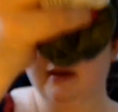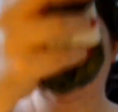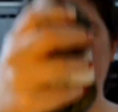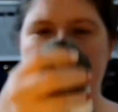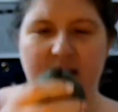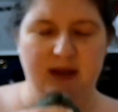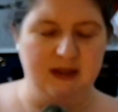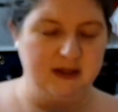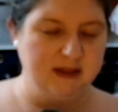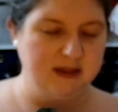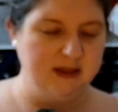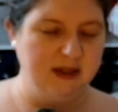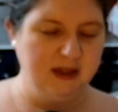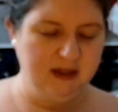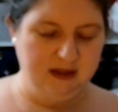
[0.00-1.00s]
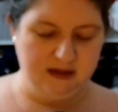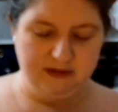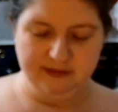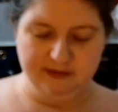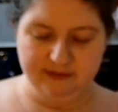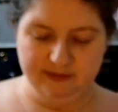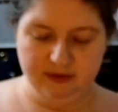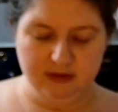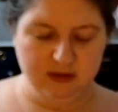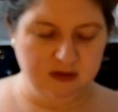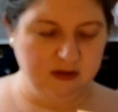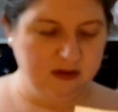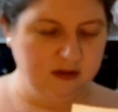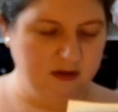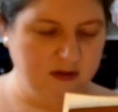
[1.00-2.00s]
And I have
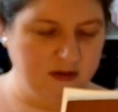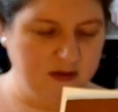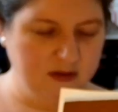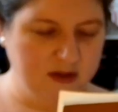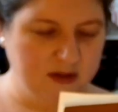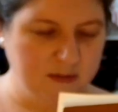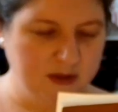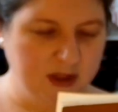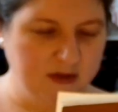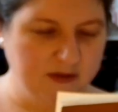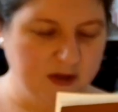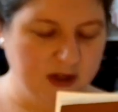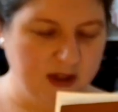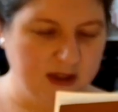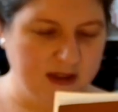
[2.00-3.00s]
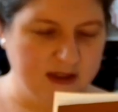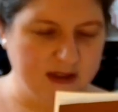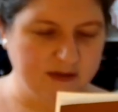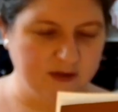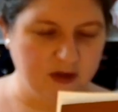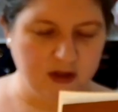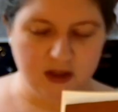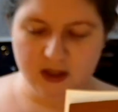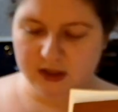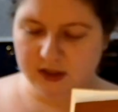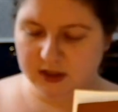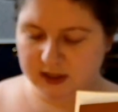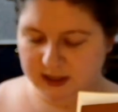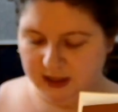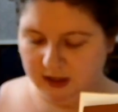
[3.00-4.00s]
some beautiful colours. I've got
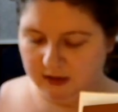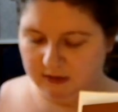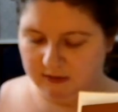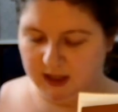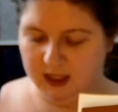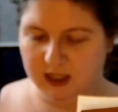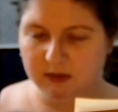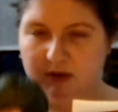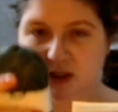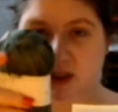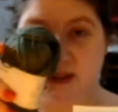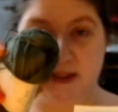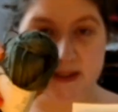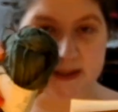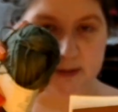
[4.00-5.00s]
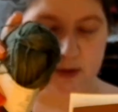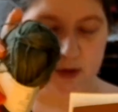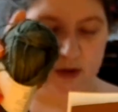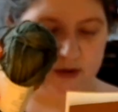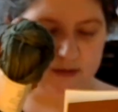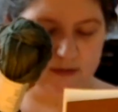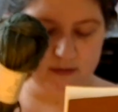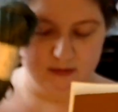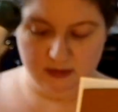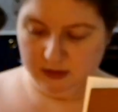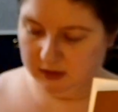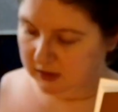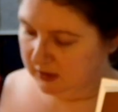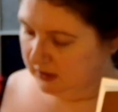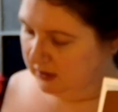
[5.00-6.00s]
Hunting Green, which is this one,
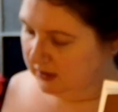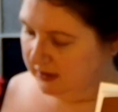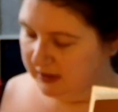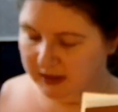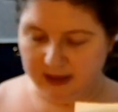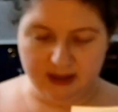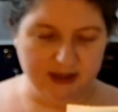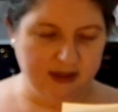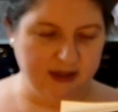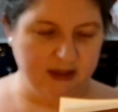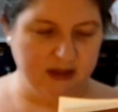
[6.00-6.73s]
a